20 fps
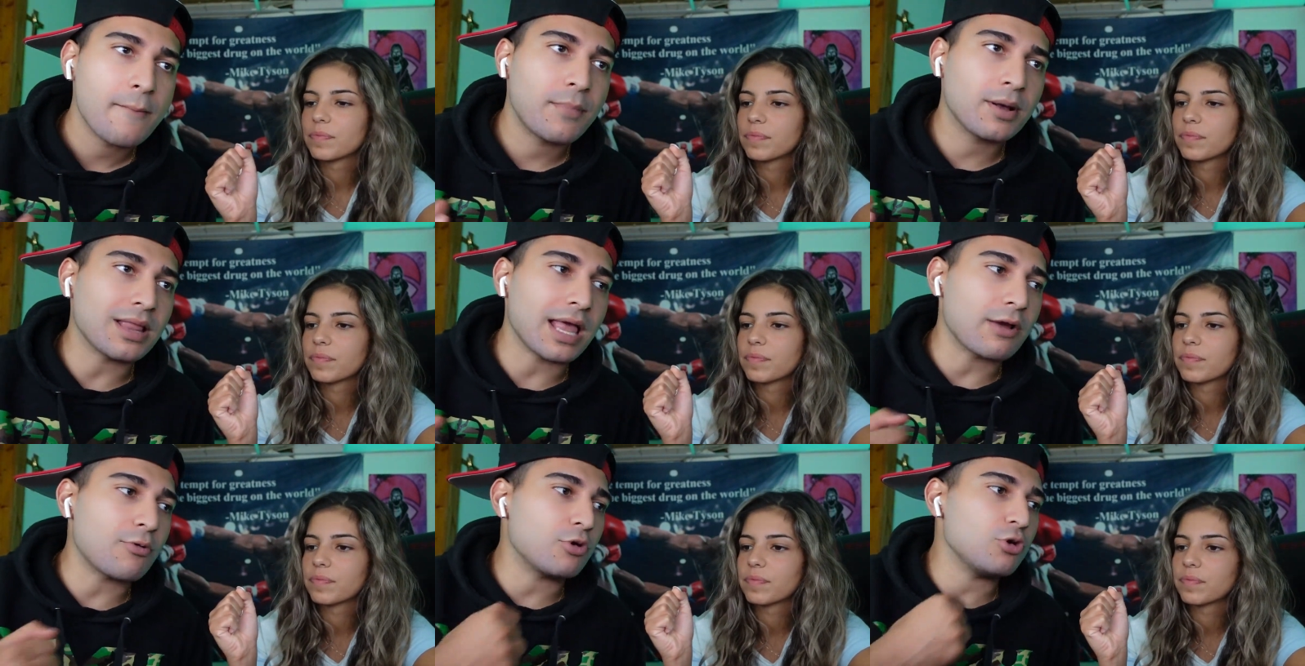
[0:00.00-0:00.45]

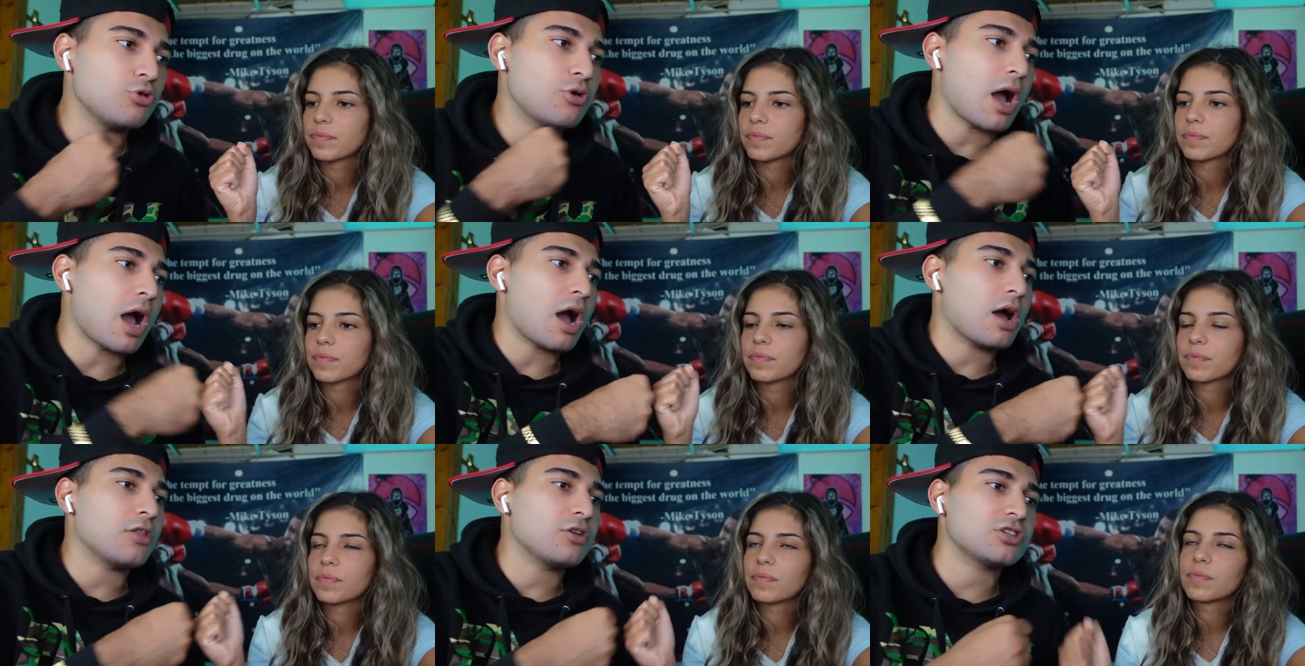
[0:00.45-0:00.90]
Speaker 1: But, like, when you
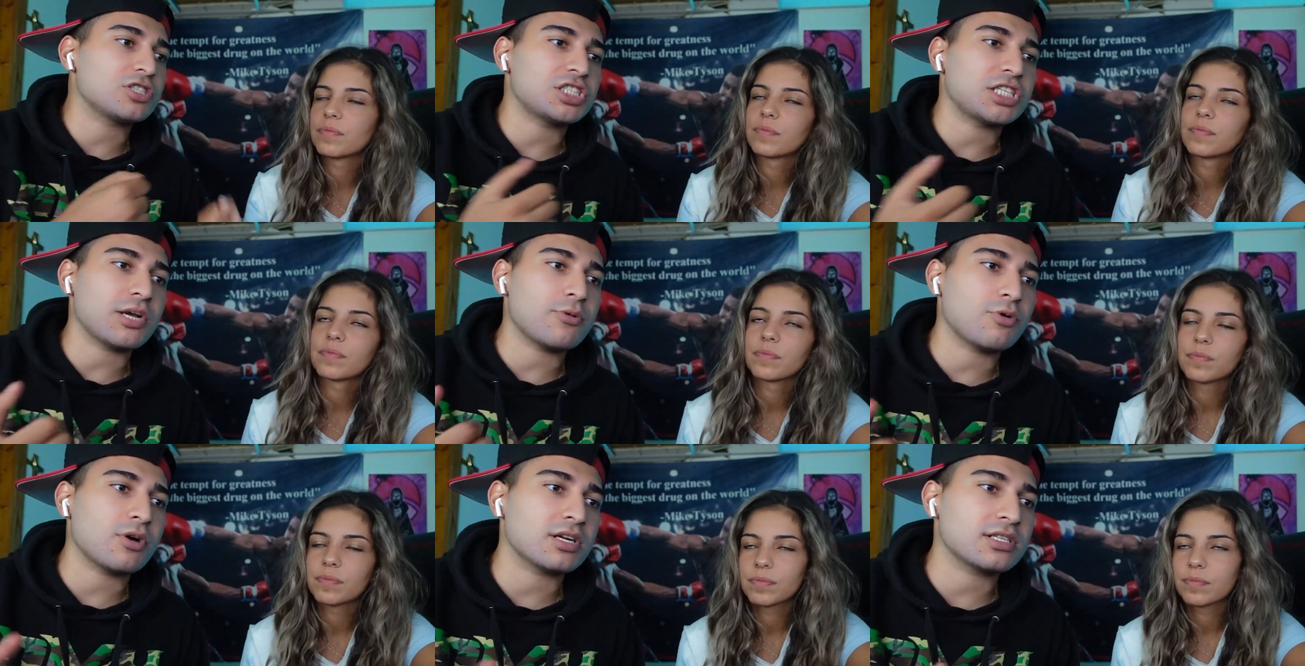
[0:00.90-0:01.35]
got other
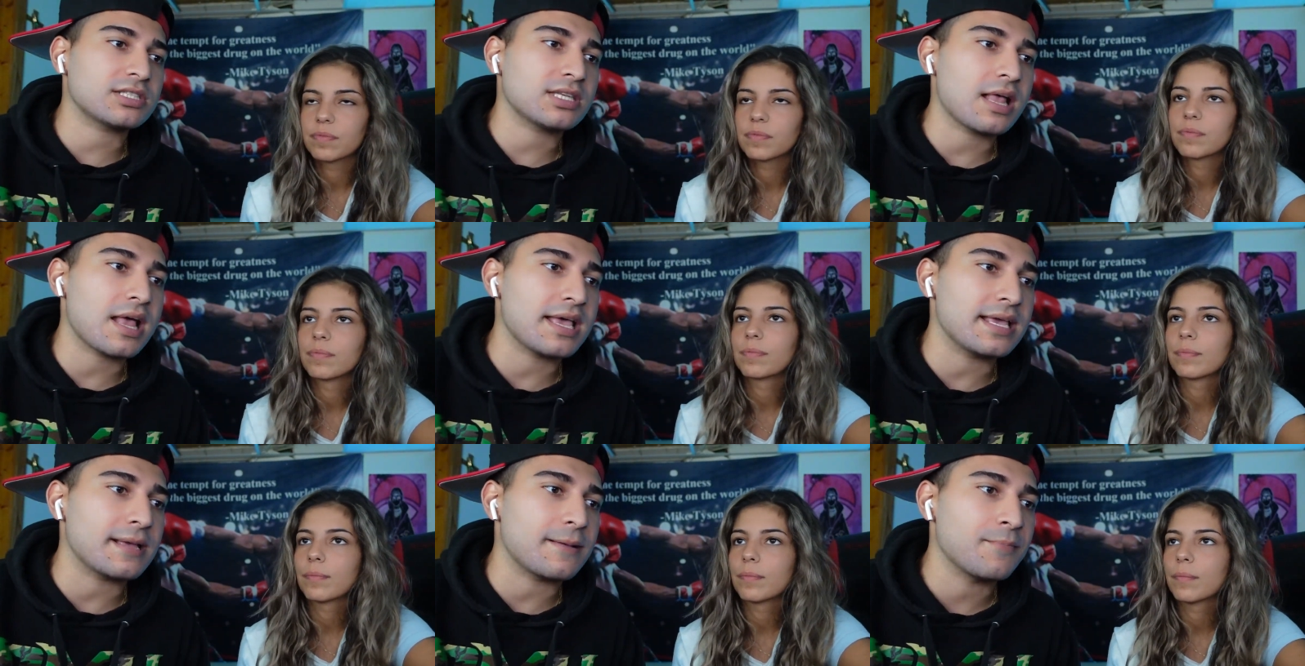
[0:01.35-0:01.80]
shit where it's
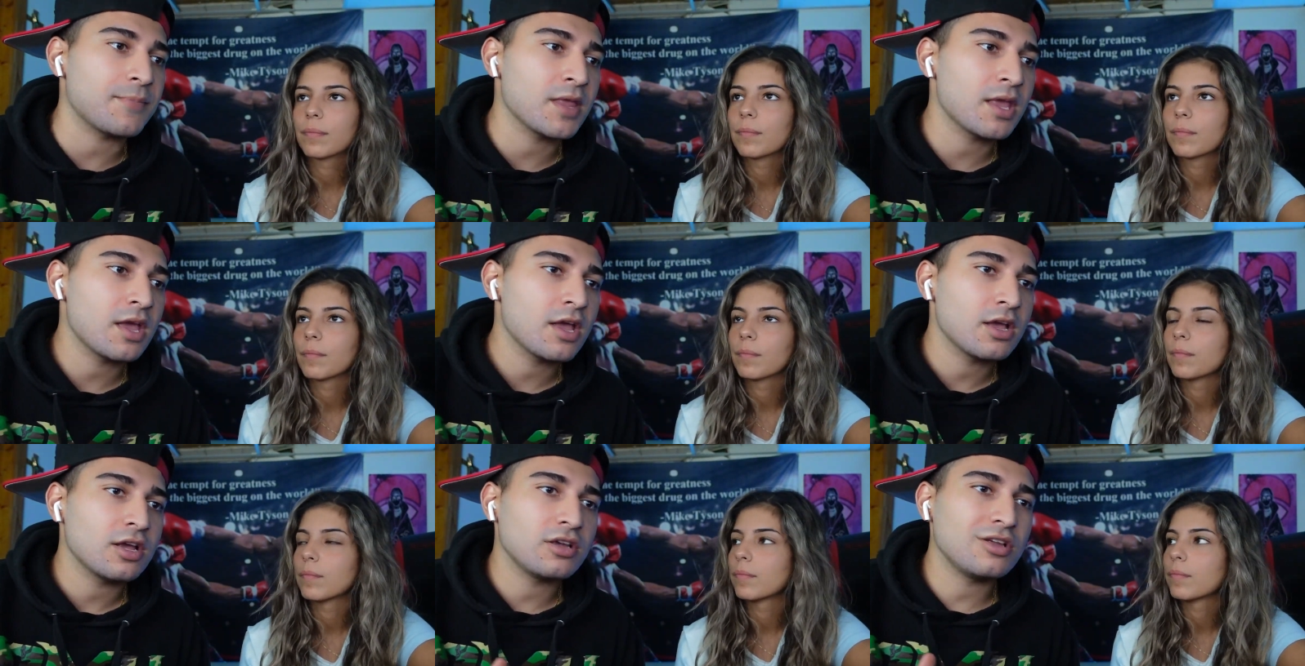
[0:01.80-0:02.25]
like,
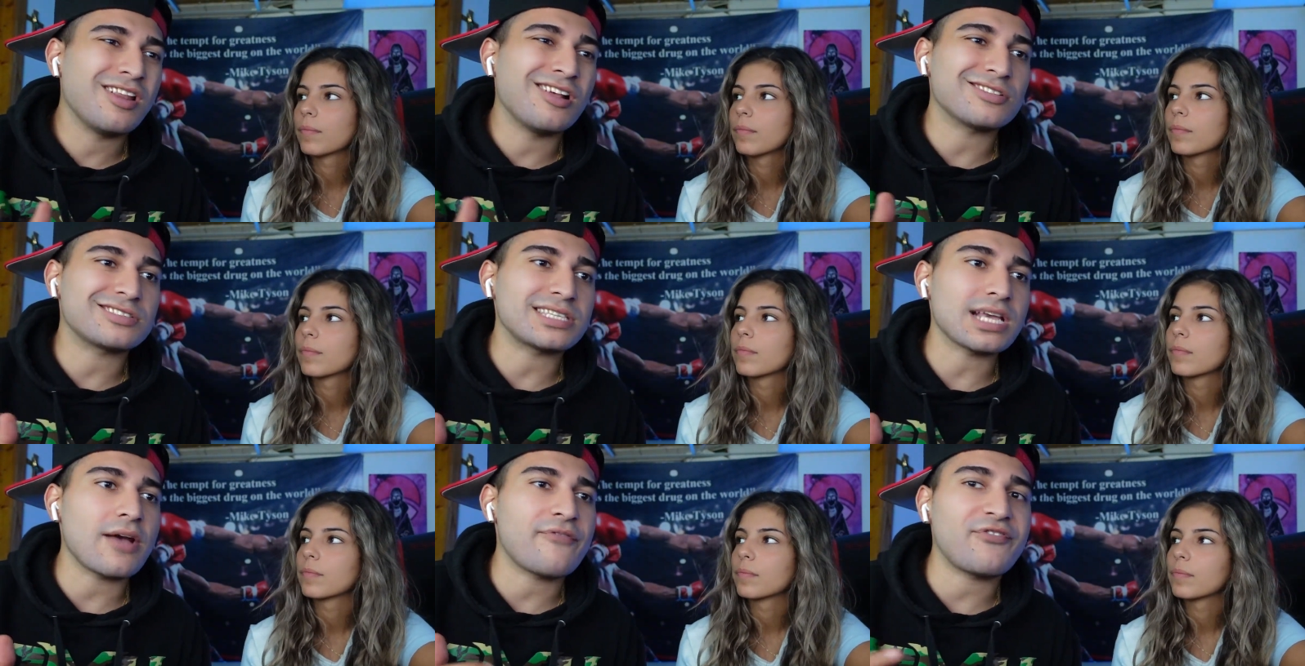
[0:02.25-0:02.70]
you
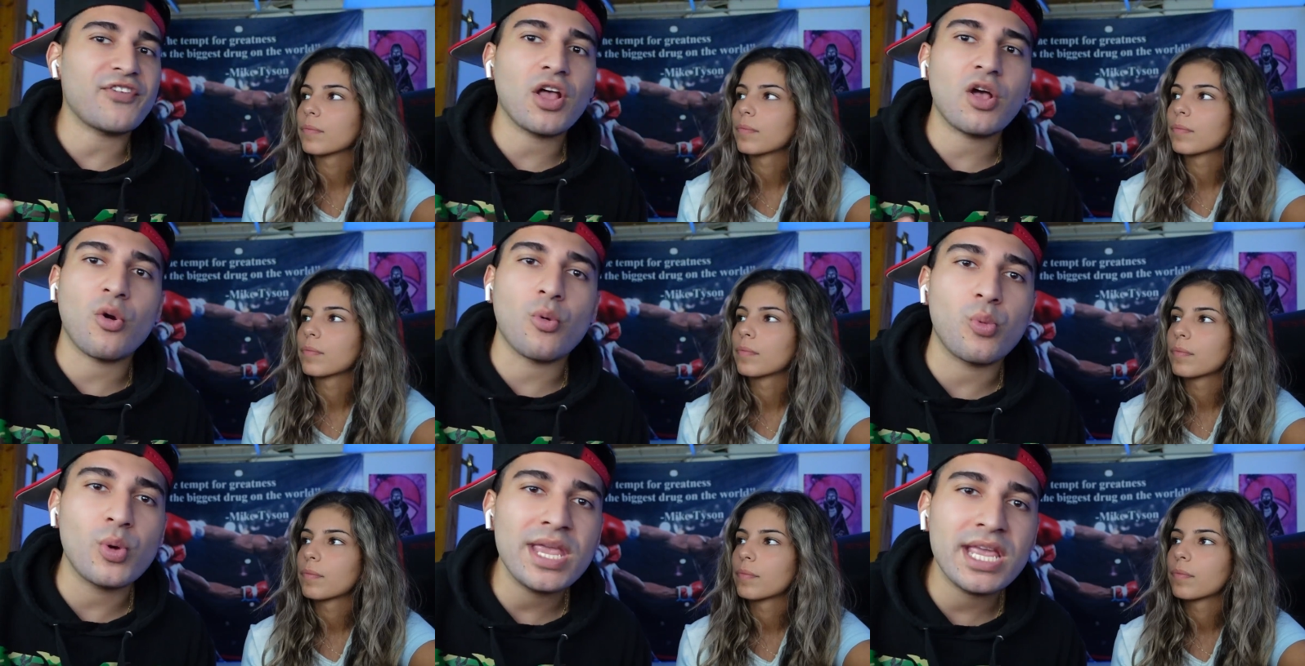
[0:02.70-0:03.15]
know, say I'm
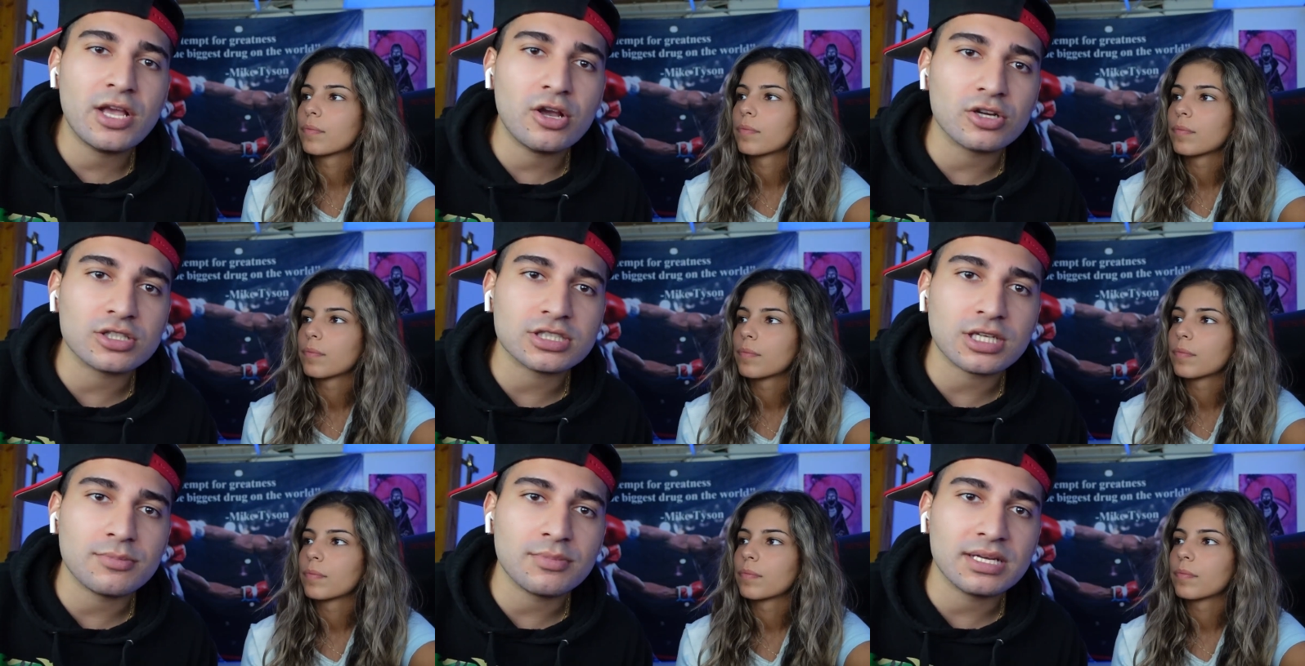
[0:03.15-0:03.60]
feeling weak
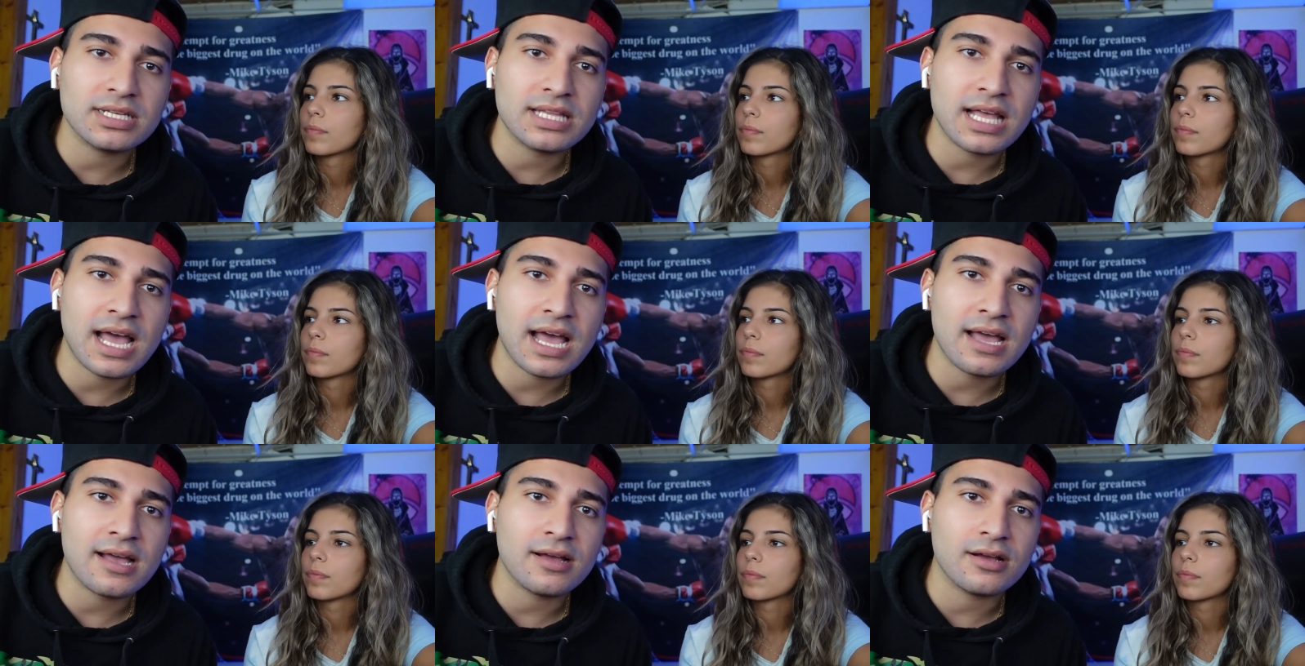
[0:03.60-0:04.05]
or something like
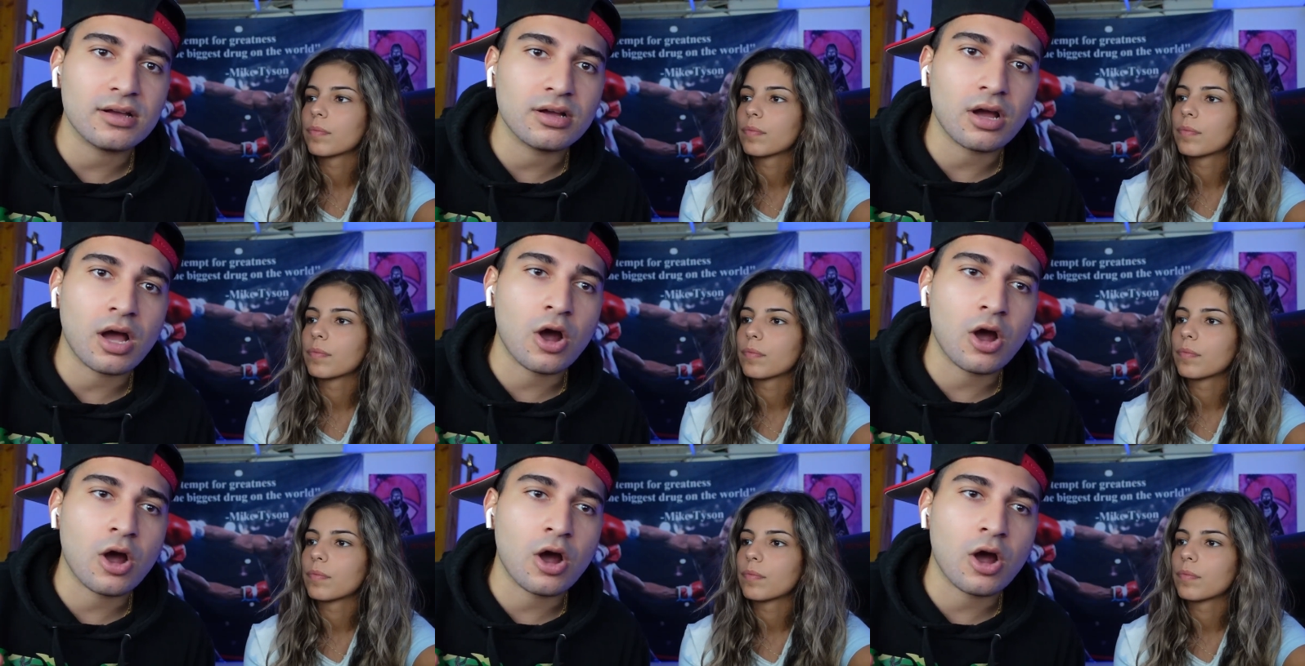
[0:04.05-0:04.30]
that.